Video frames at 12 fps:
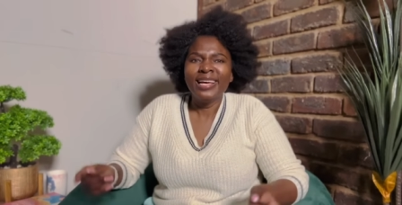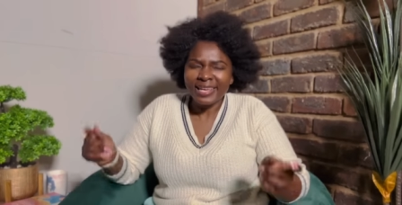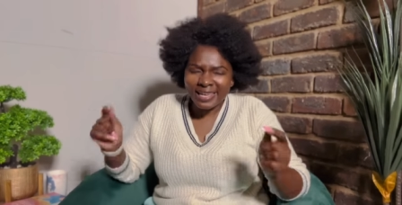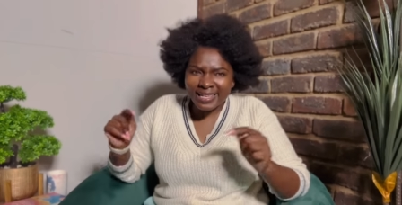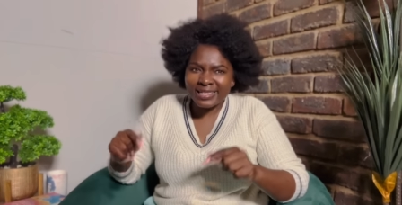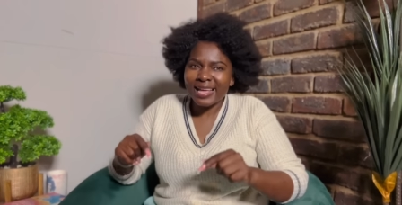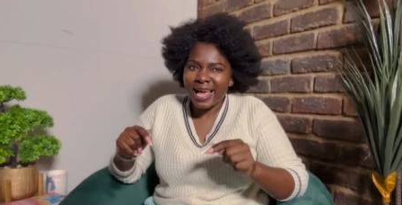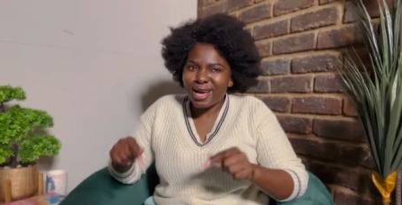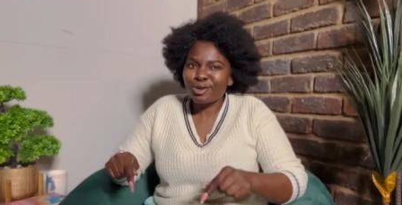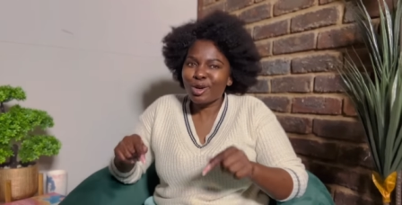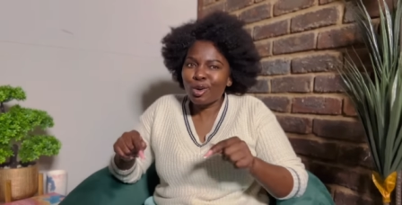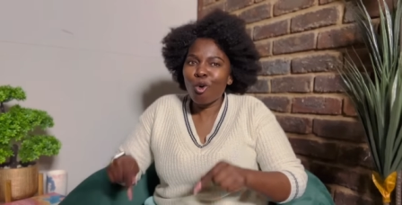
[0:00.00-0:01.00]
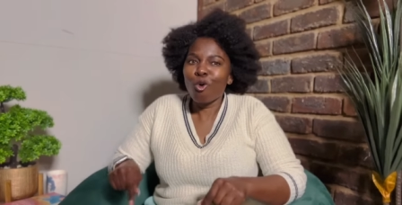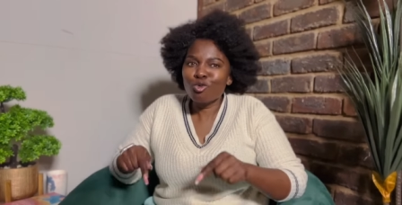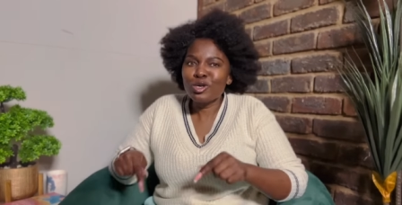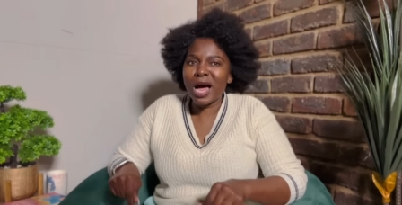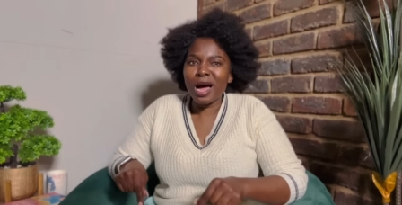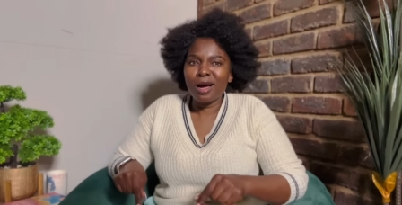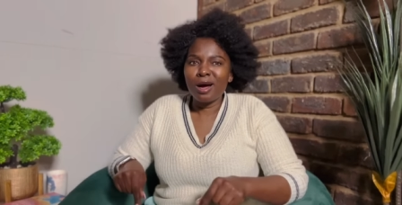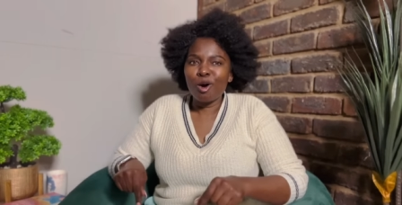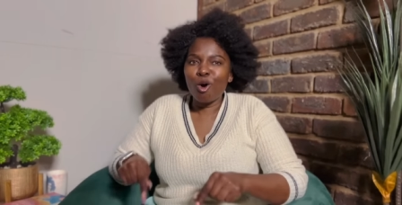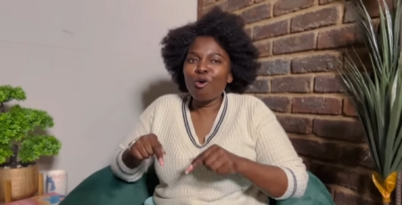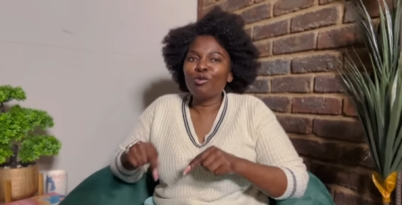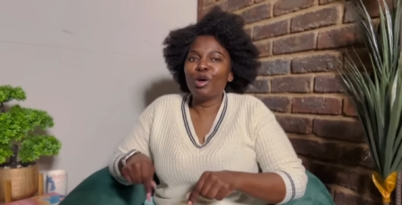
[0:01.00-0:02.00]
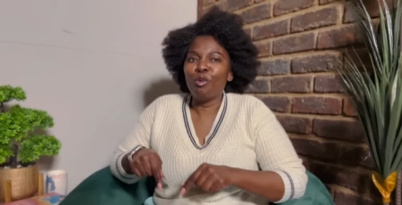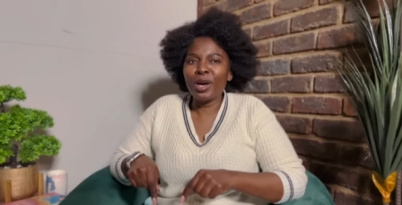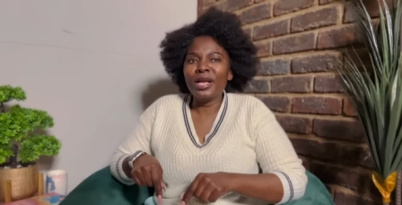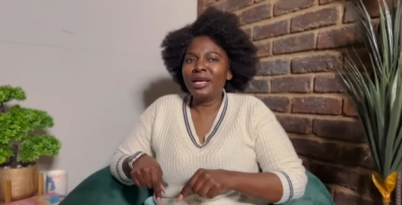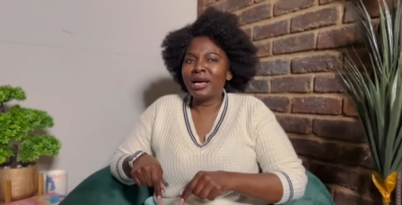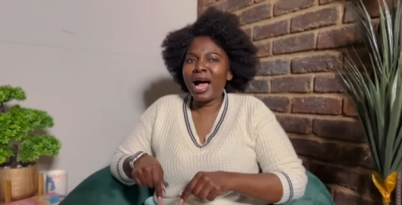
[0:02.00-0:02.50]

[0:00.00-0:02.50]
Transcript: is the actual owner of the wedding.